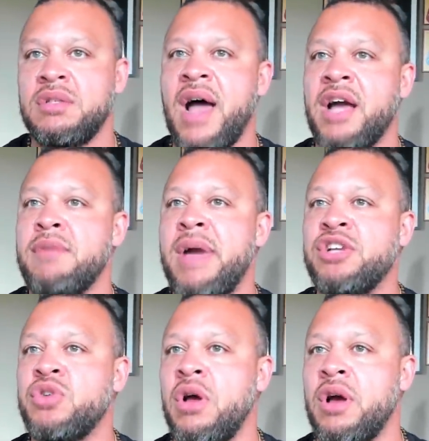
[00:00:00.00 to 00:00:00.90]

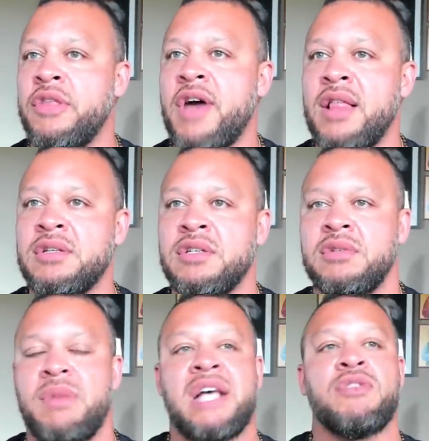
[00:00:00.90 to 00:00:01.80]
documentary on
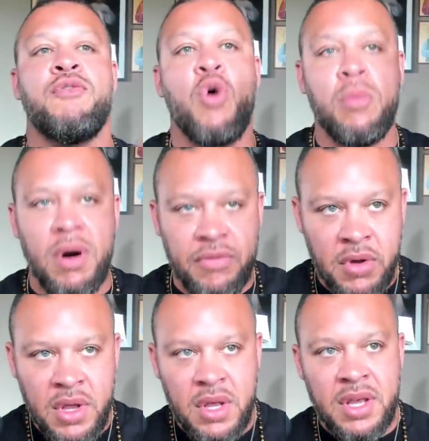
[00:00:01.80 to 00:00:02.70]
Catholicism as a form of
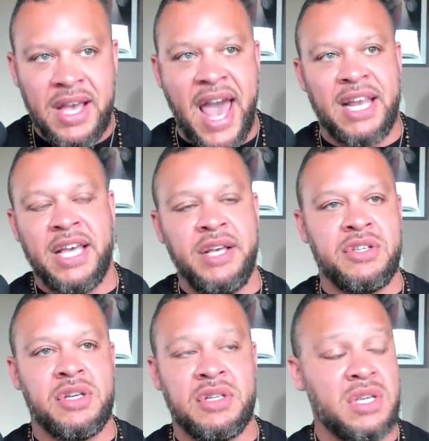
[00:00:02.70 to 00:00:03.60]

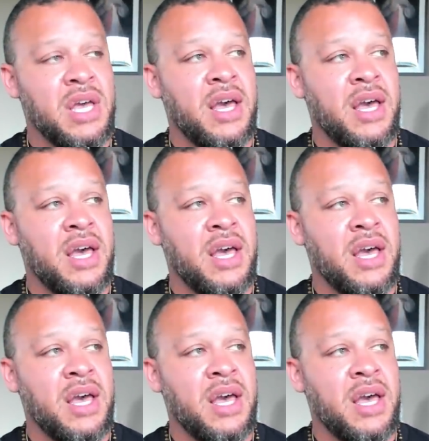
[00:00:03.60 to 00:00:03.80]
catechesis,